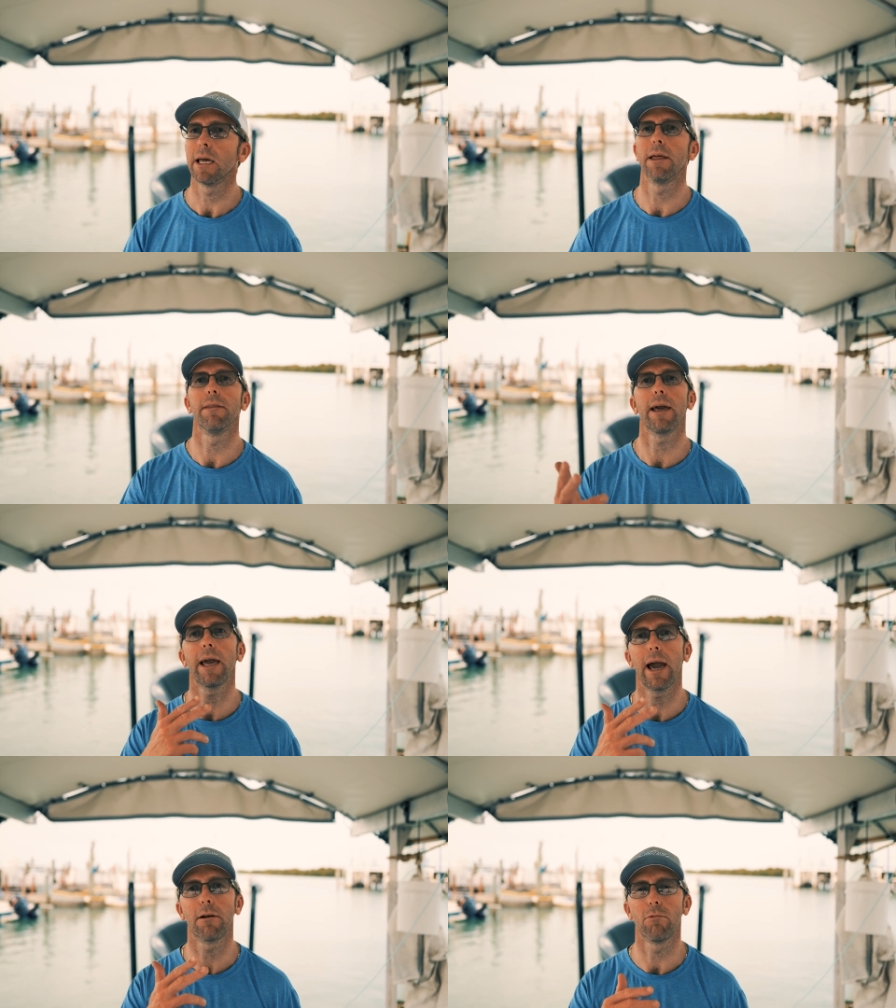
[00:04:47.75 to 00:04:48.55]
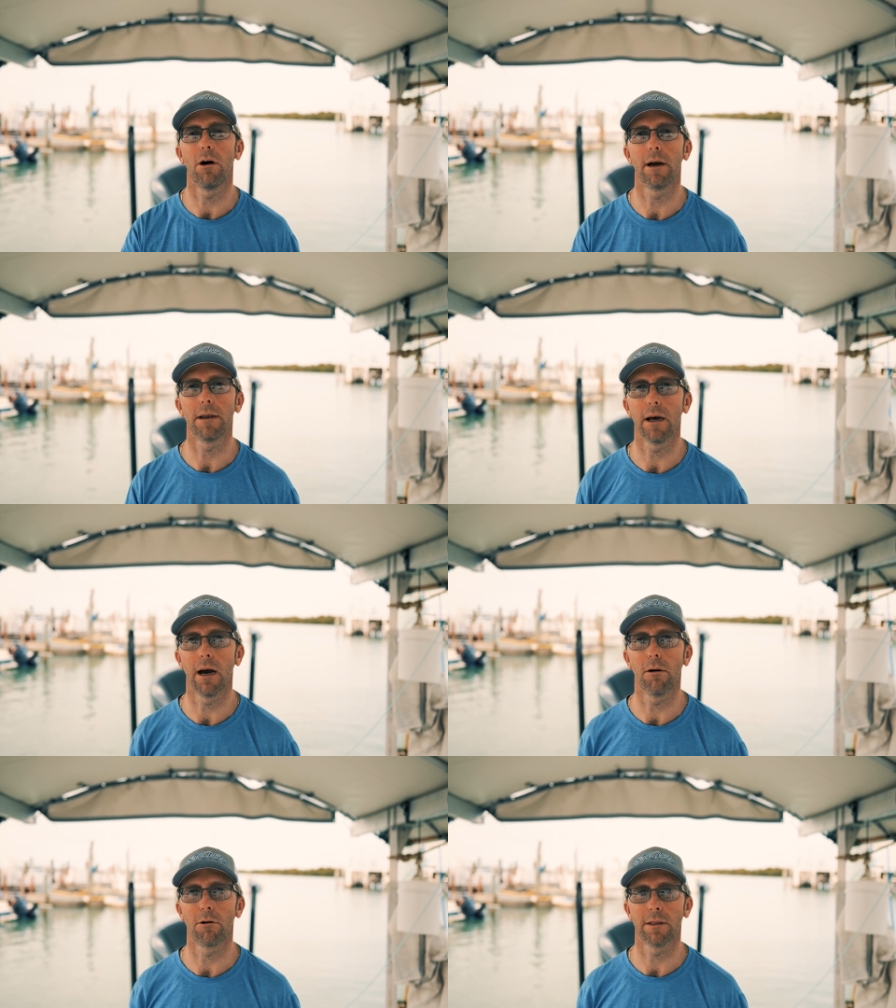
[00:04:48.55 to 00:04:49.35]
and they had one
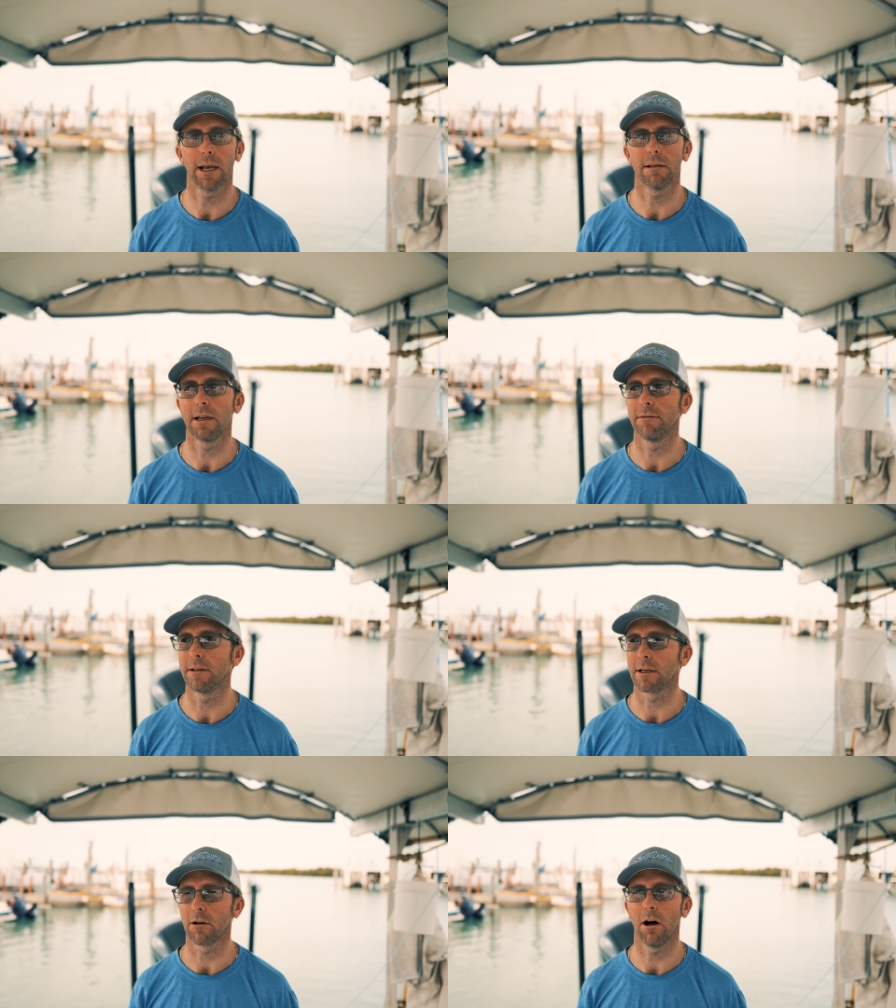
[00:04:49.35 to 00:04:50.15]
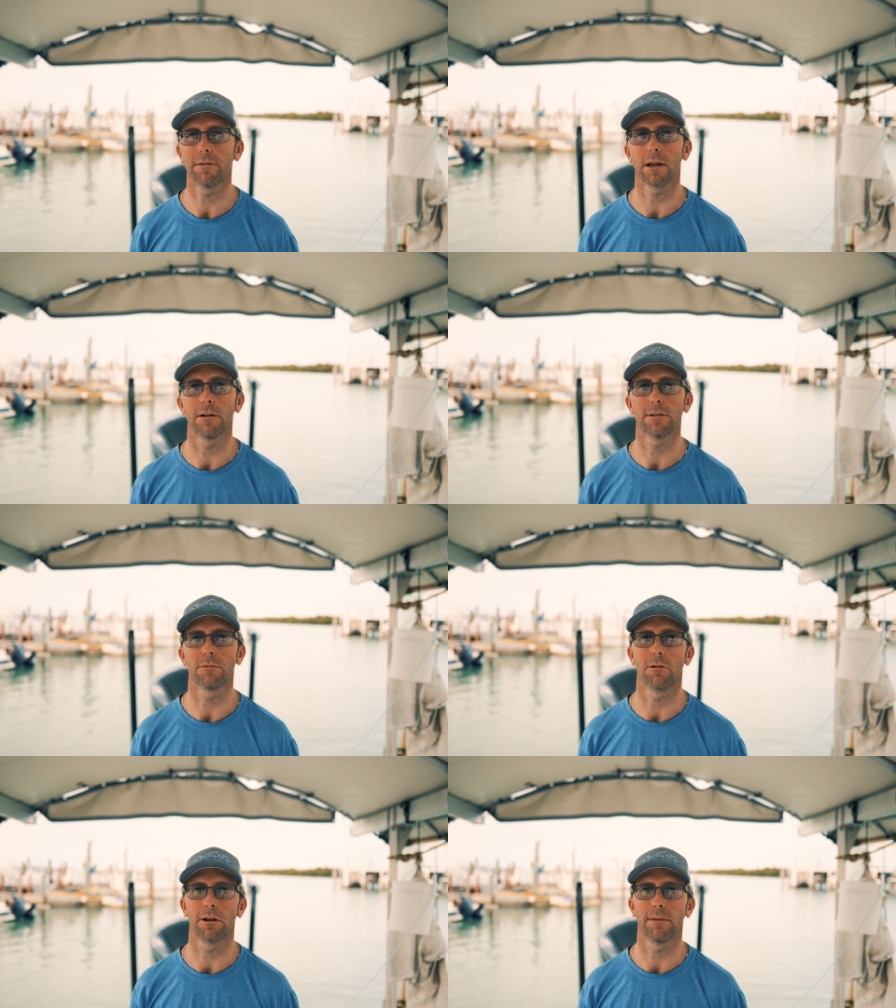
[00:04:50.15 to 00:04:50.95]
where they lived in the Gulf Coast to
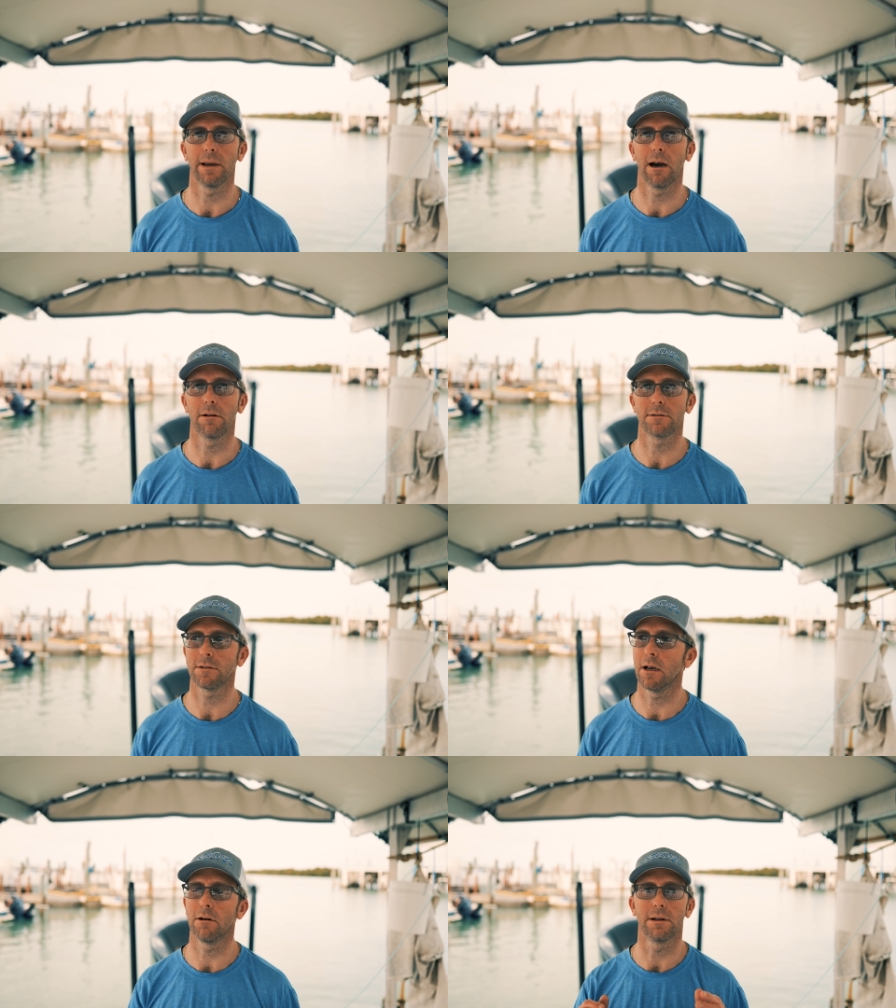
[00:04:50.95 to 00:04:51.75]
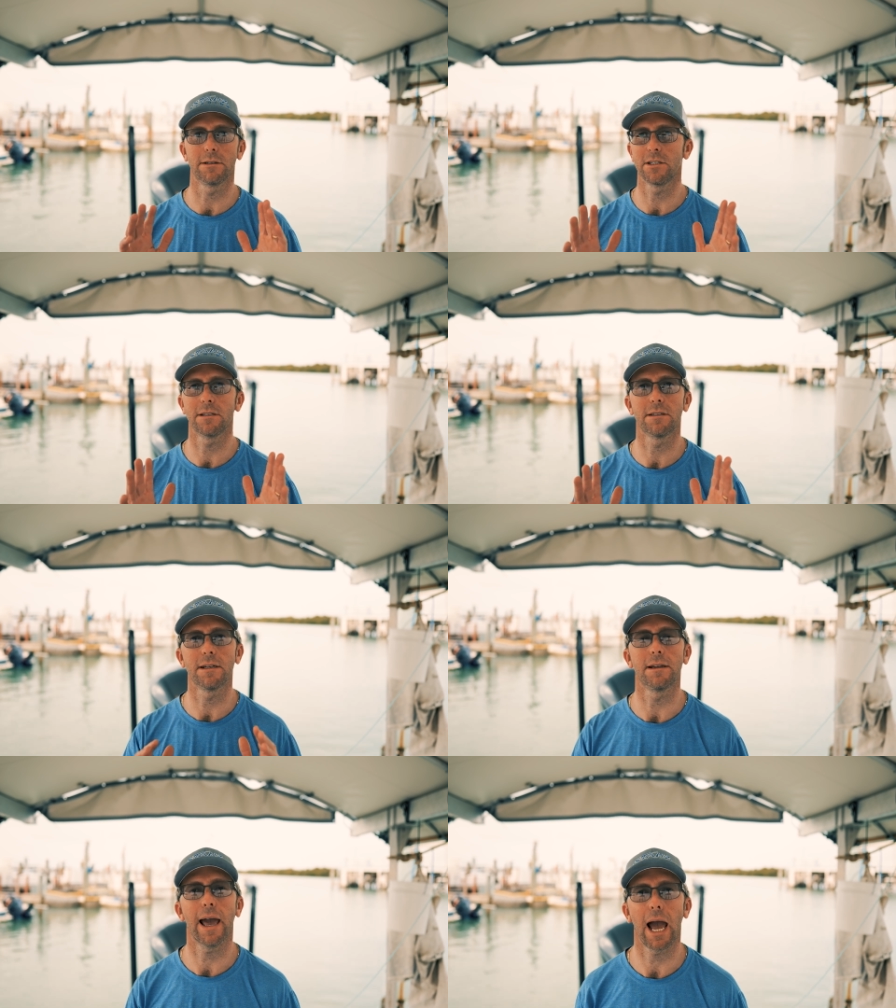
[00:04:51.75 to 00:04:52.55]
worry about, so it just
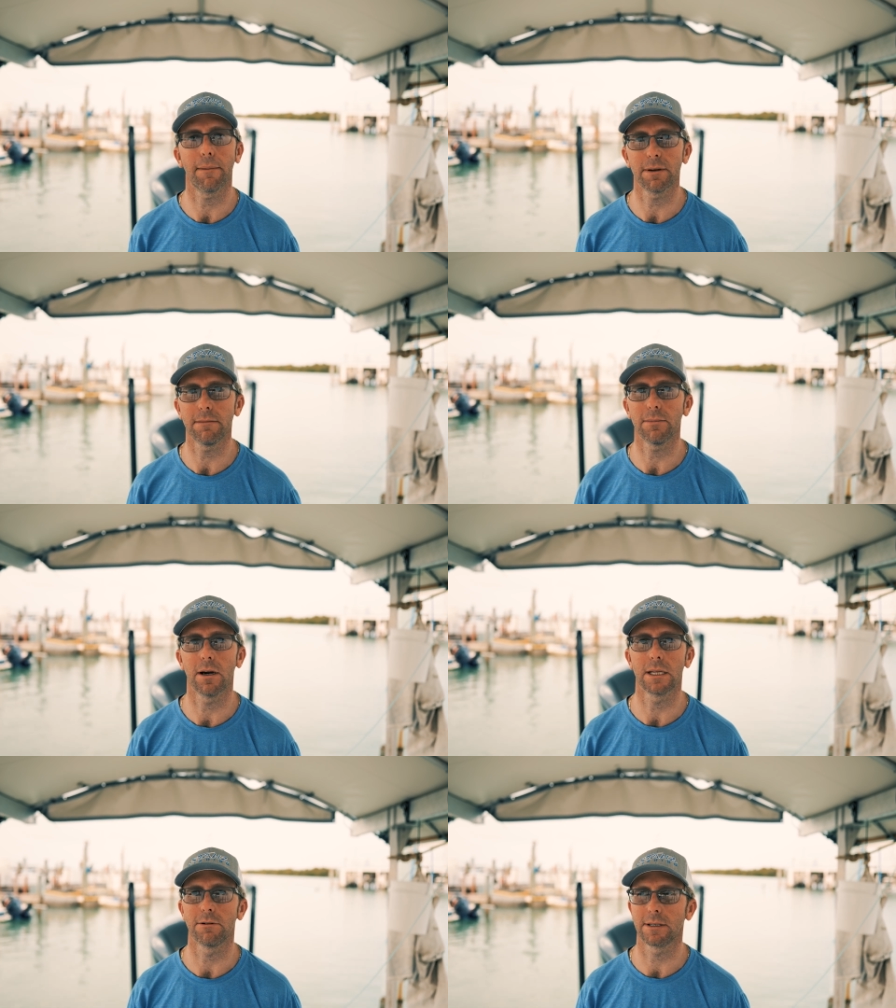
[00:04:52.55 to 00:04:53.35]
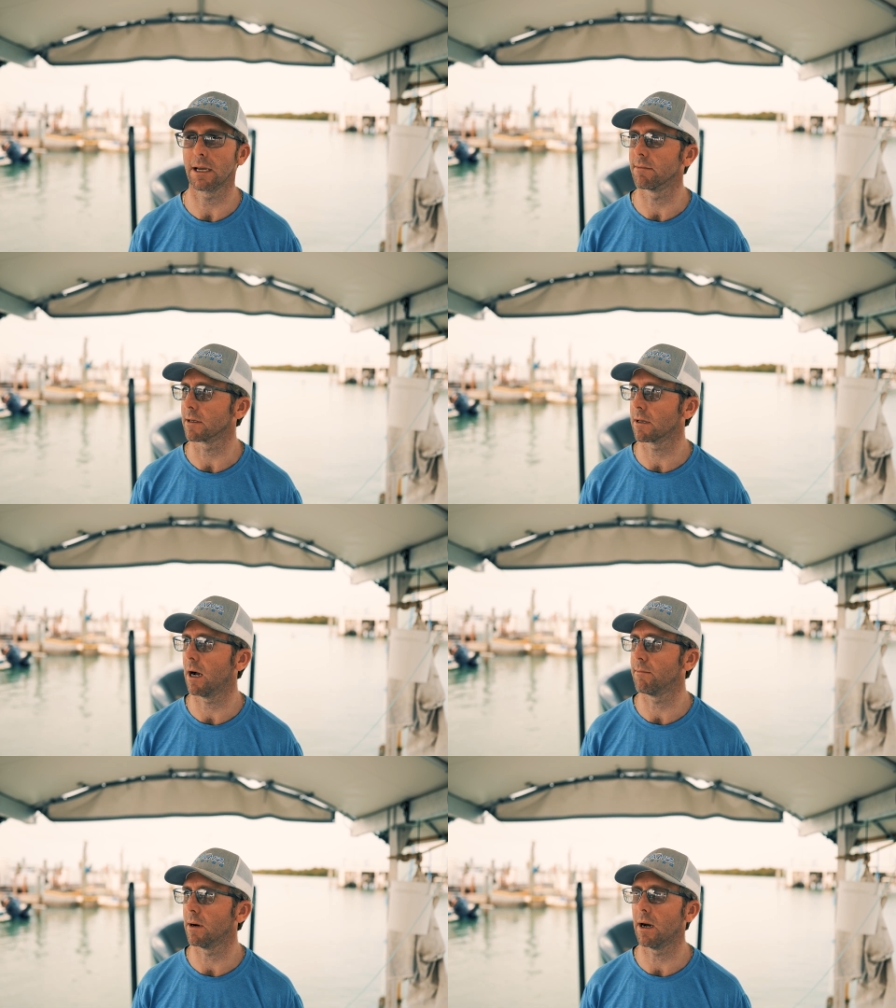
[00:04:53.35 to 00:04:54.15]
didn't happen, but he was able to
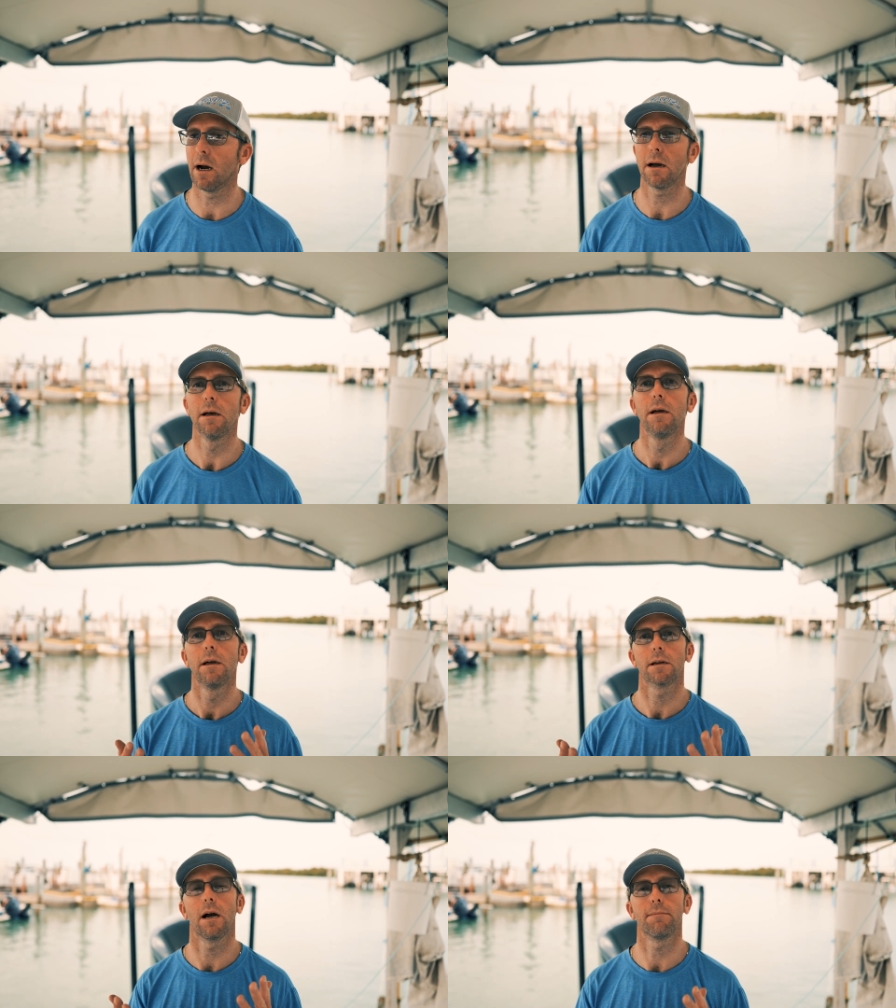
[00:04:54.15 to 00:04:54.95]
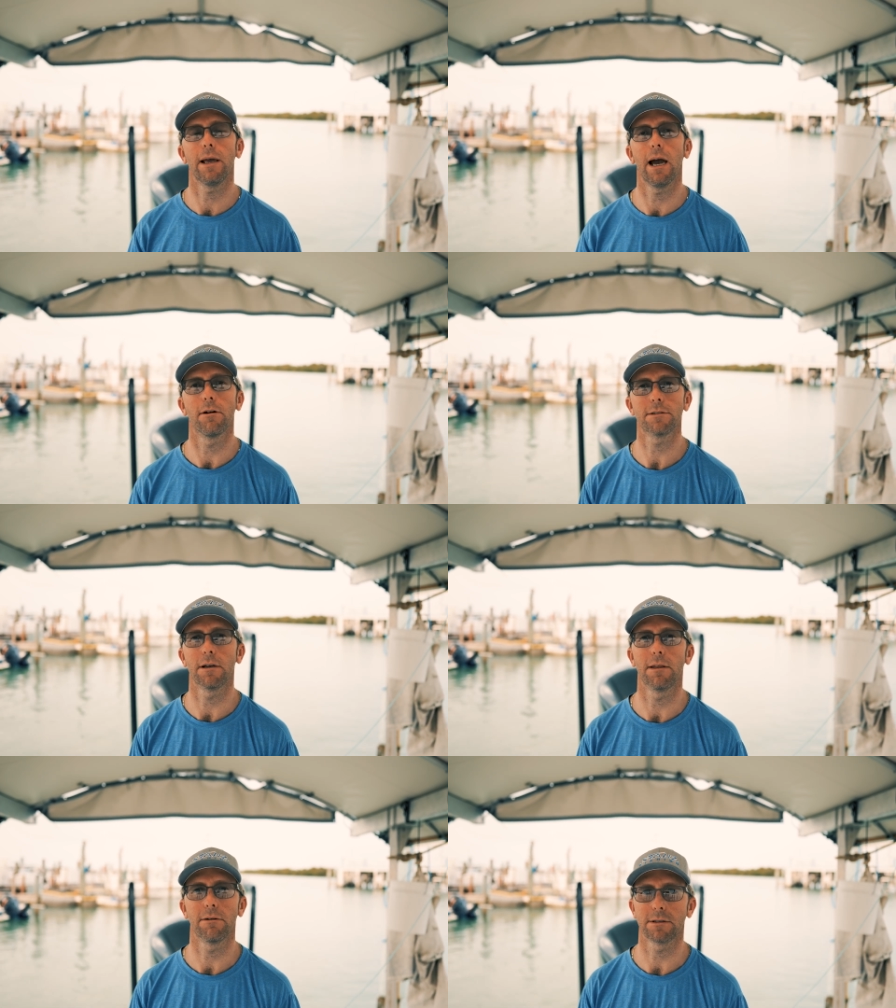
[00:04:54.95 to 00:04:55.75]
come now,
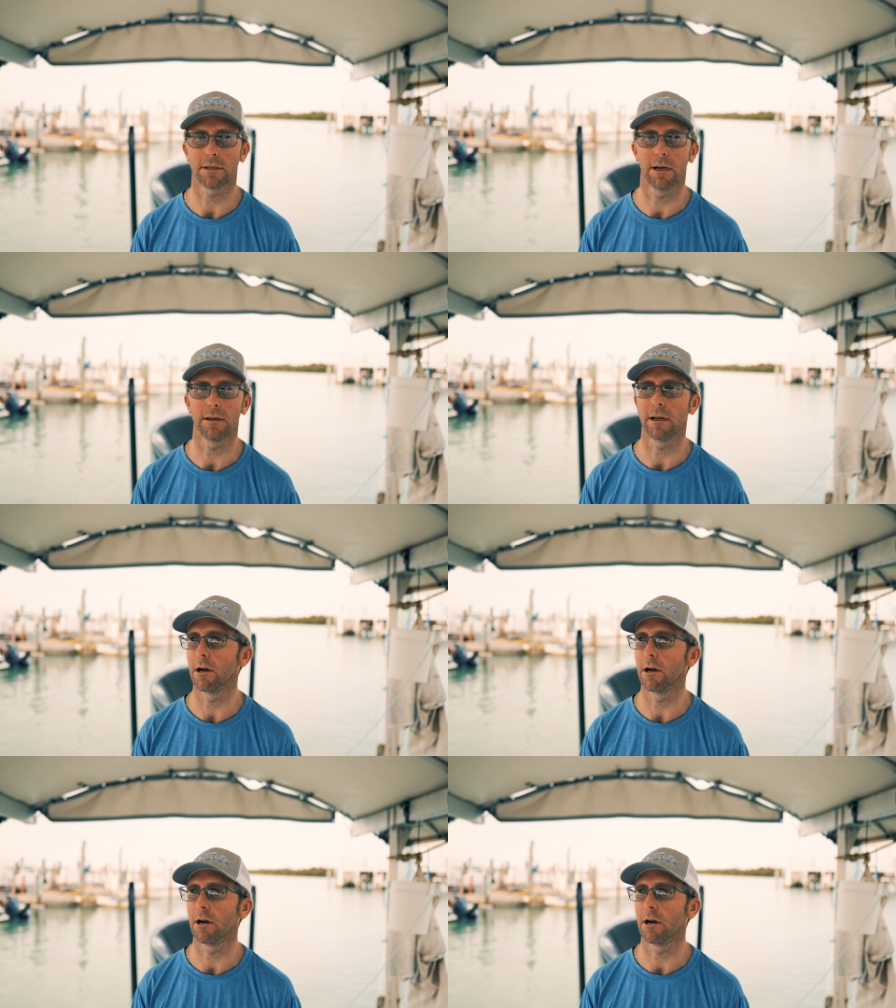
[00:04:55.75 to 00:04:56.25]
so that was good.